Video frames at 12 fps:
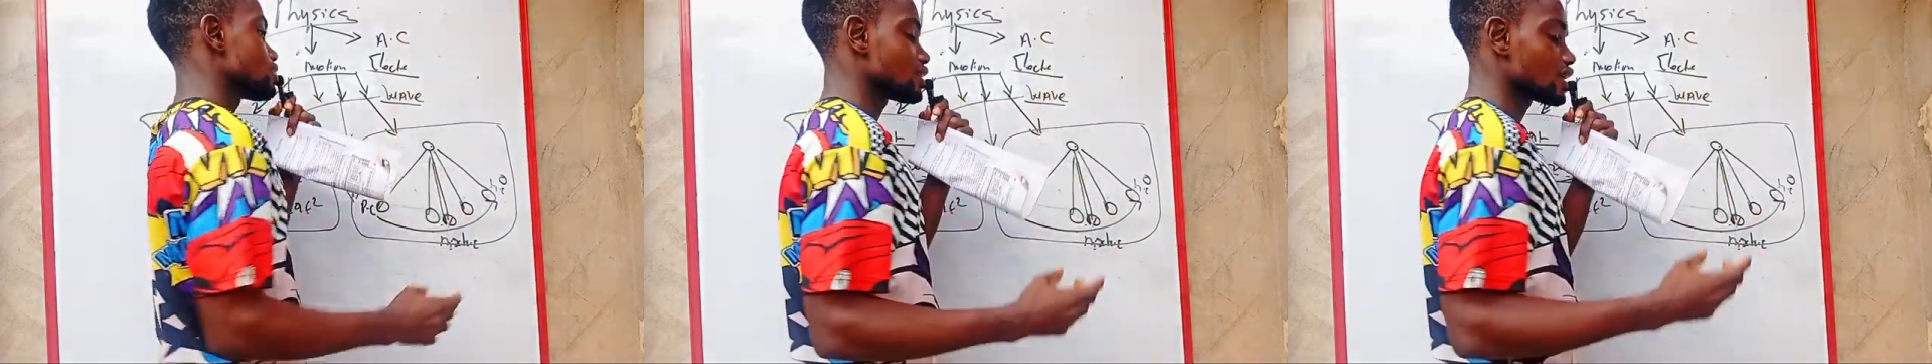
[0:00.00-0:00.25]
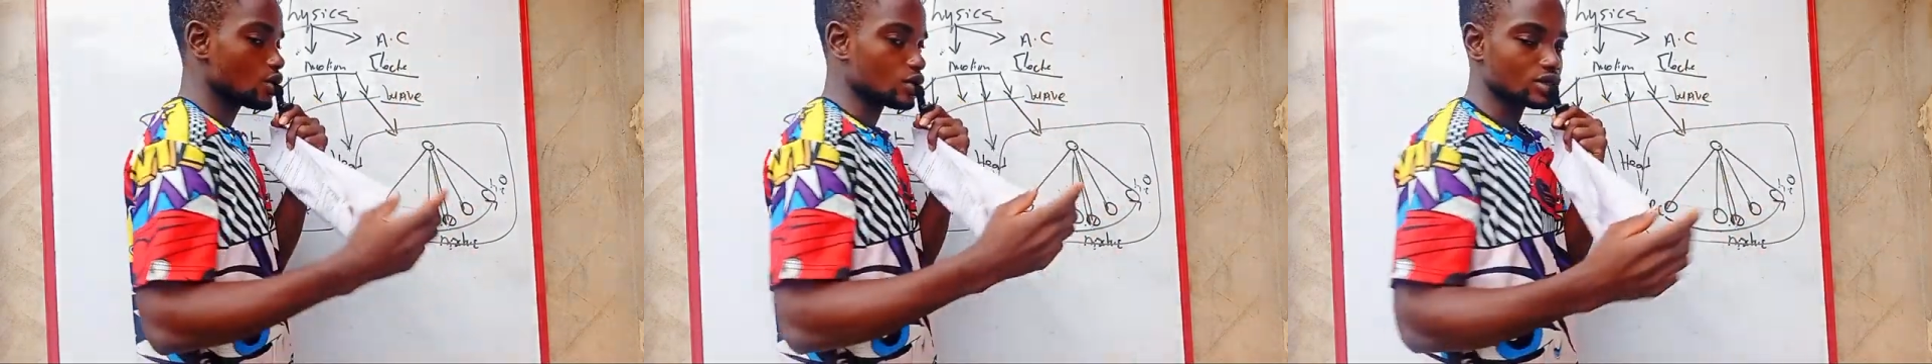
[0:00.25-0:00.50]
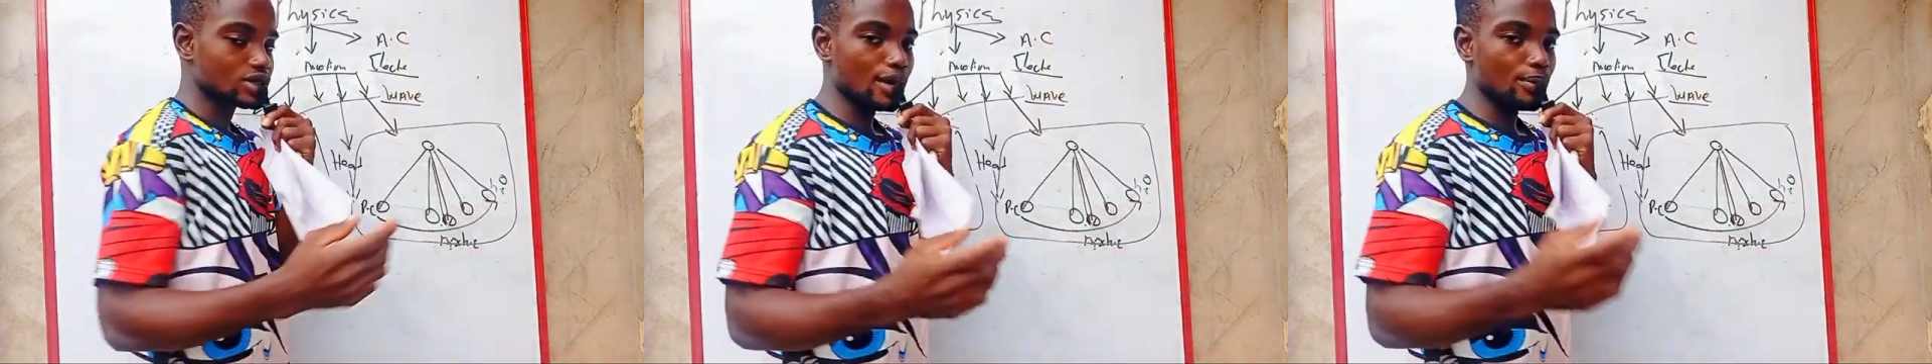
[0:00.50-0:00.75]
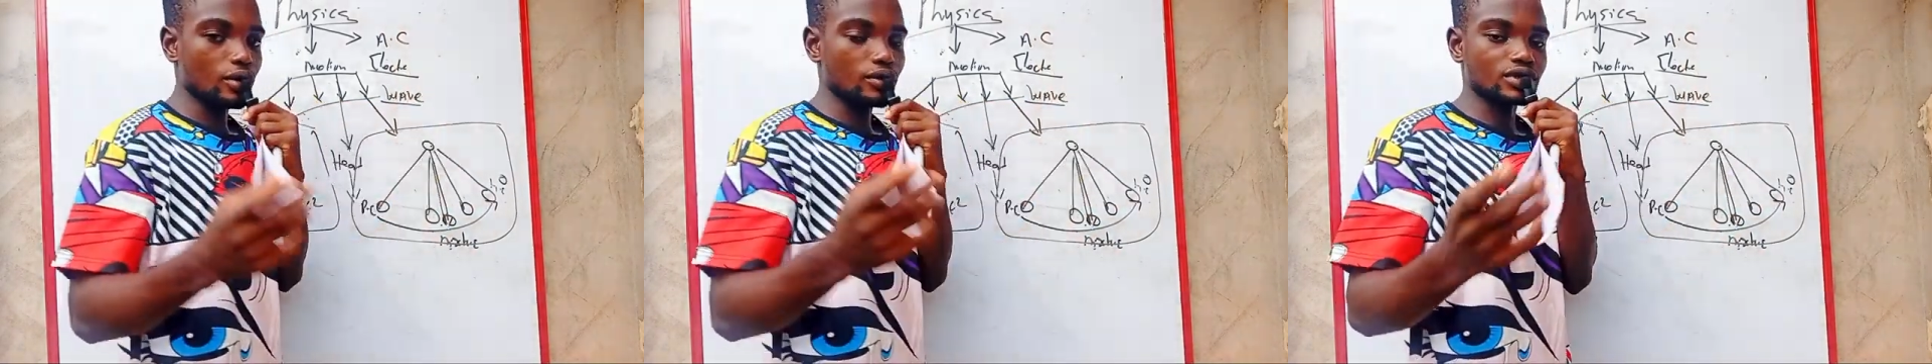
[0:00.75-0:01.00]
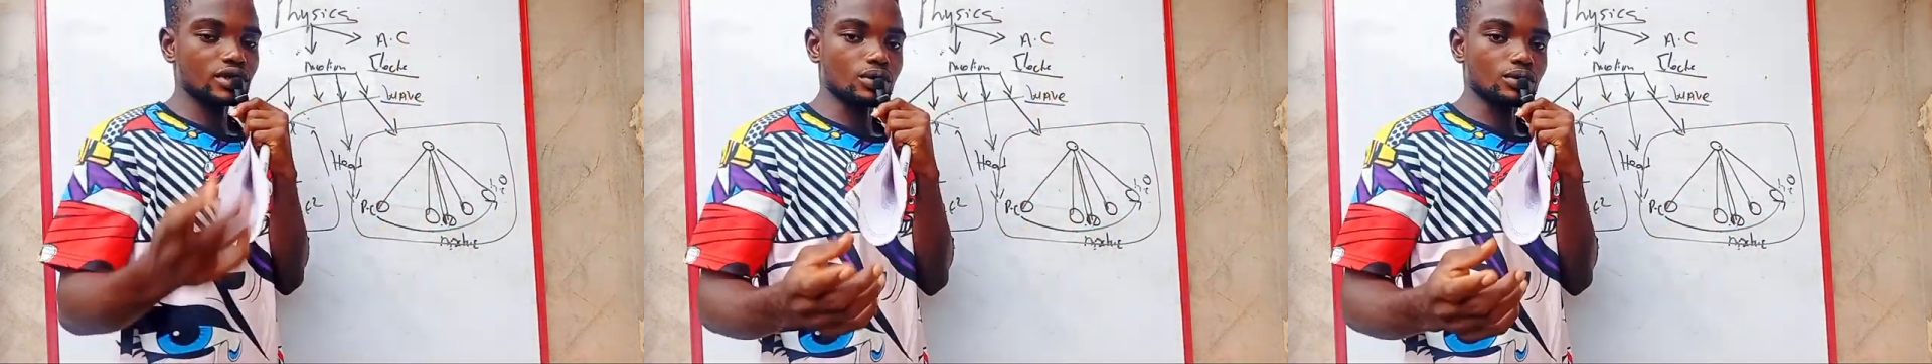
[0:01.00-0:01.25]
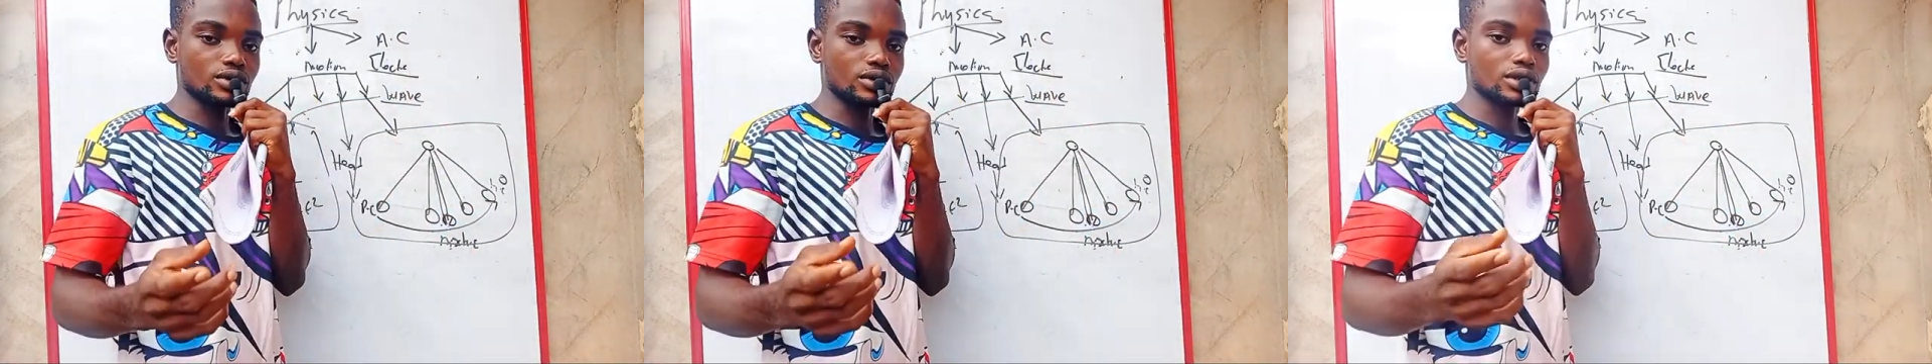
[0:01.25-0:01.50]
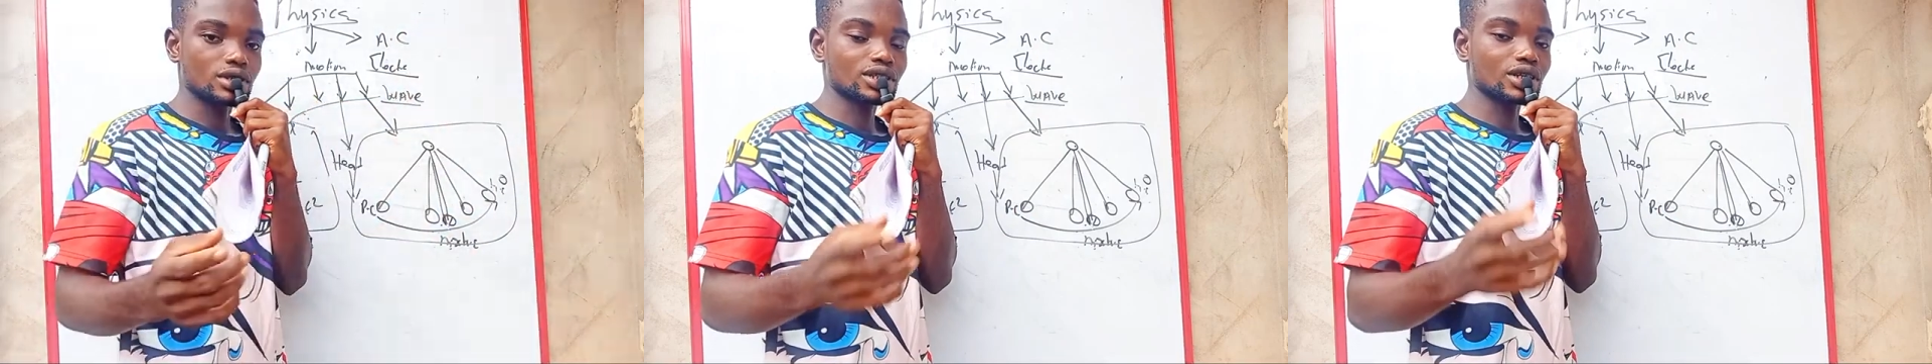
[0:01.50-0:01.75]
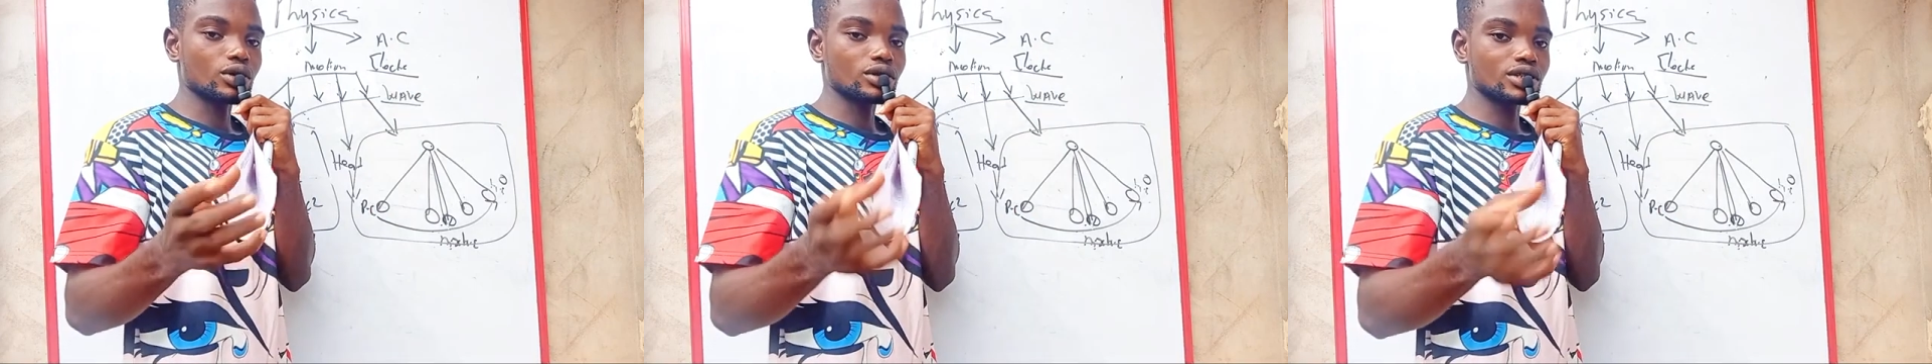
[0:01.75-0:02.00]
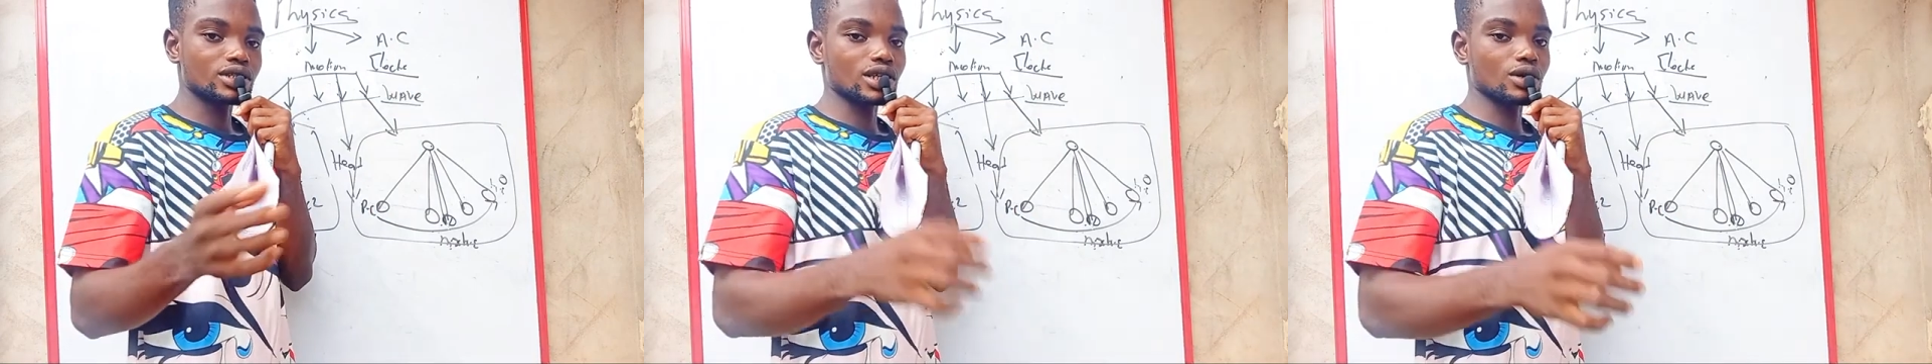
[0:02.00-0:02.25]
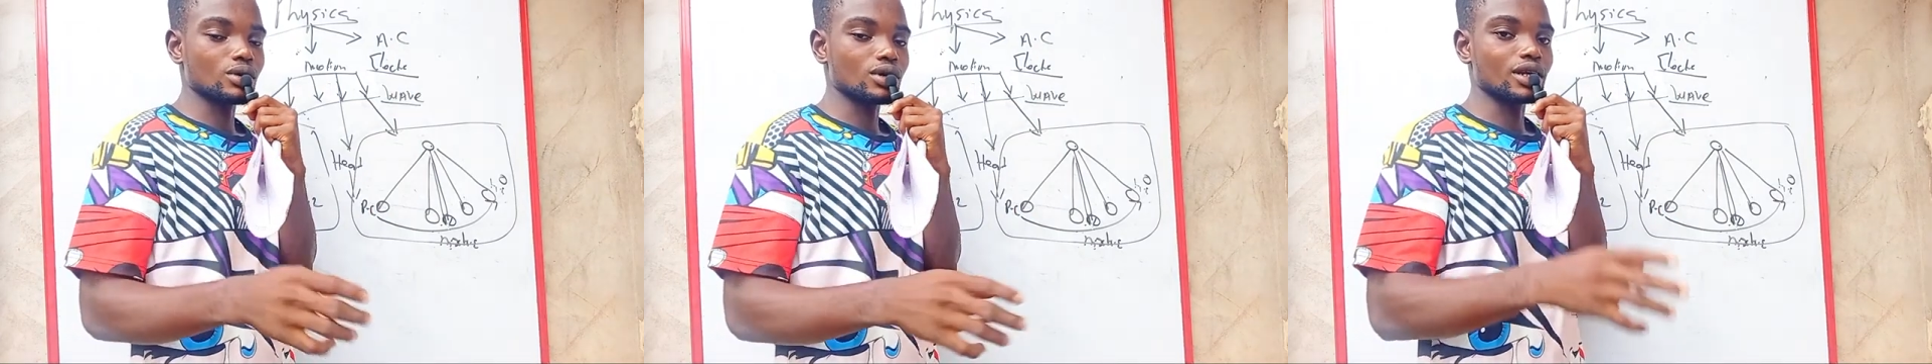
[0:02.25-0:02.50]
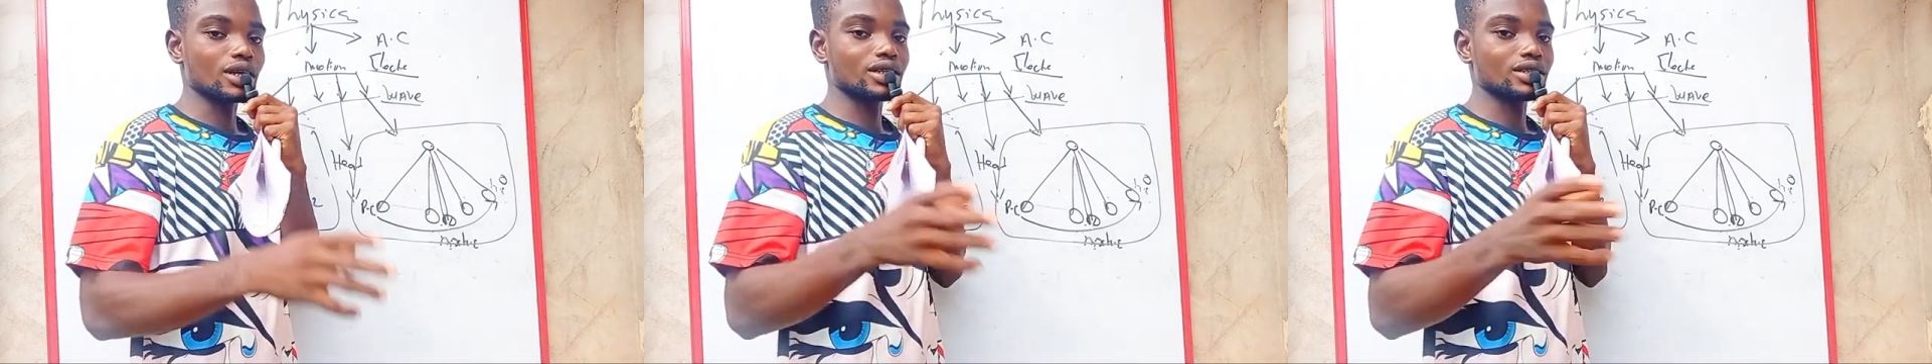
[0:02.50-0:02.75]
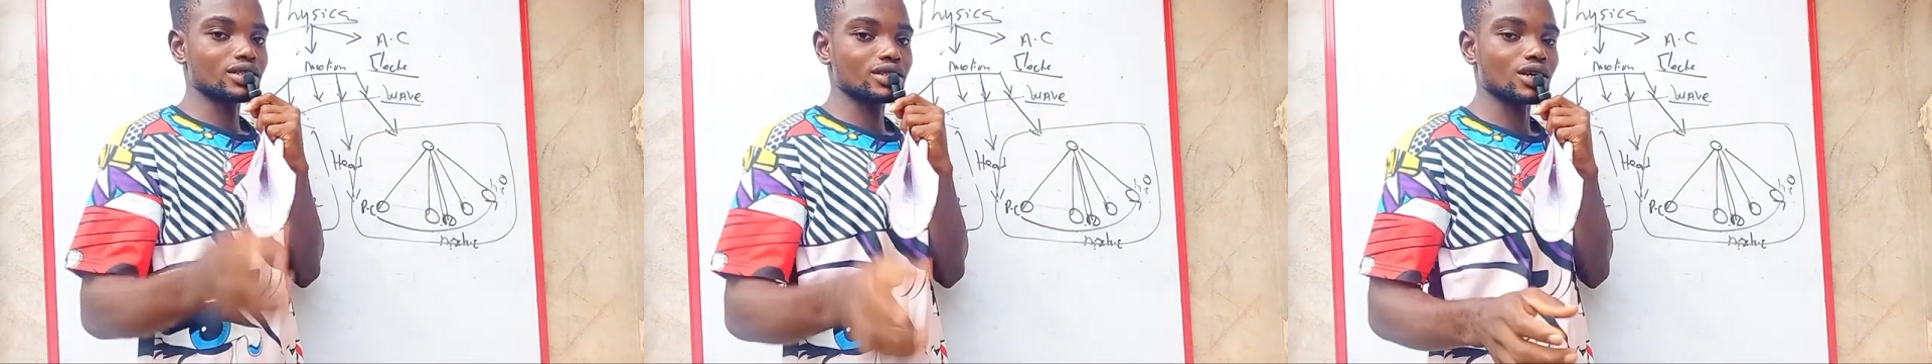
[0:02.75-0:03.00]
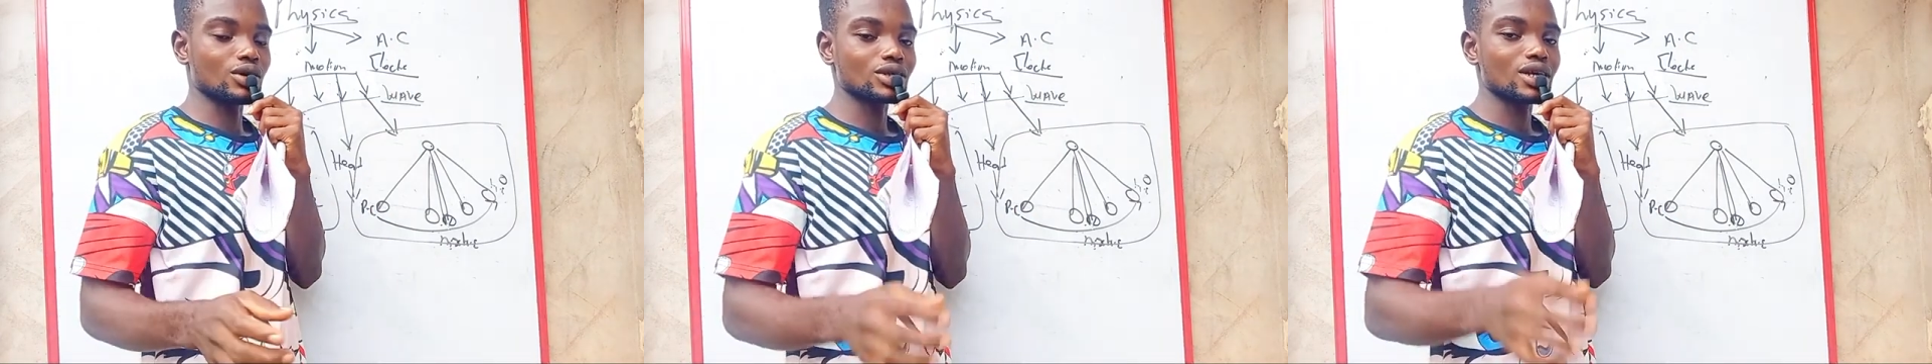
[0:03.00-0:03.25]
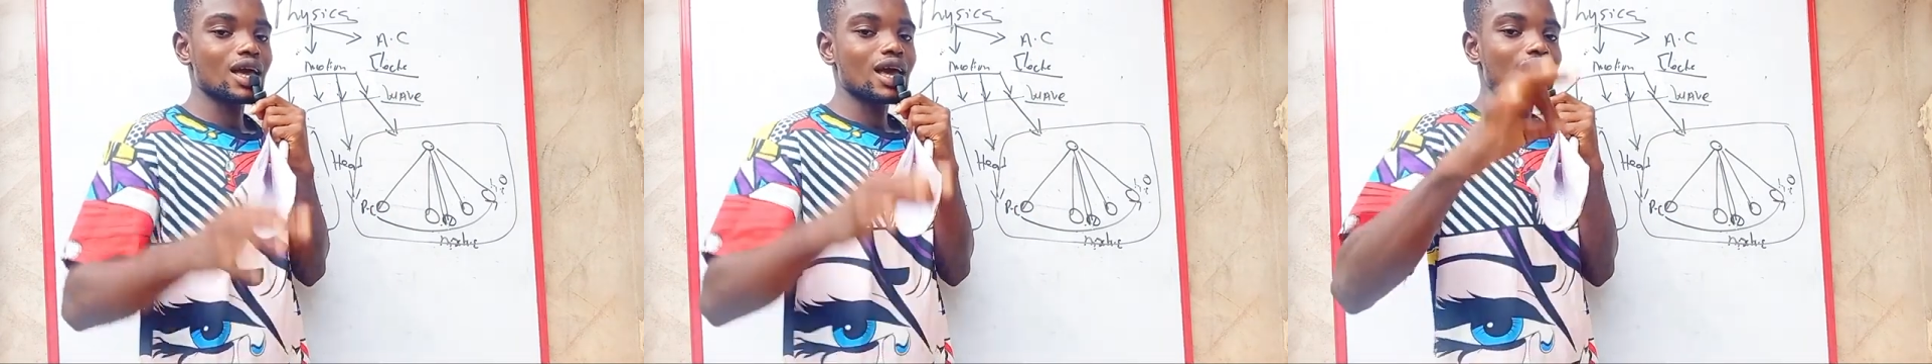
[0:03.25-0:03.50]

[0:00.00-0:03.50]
cells, type of cells, secondary cell, tertiary cell,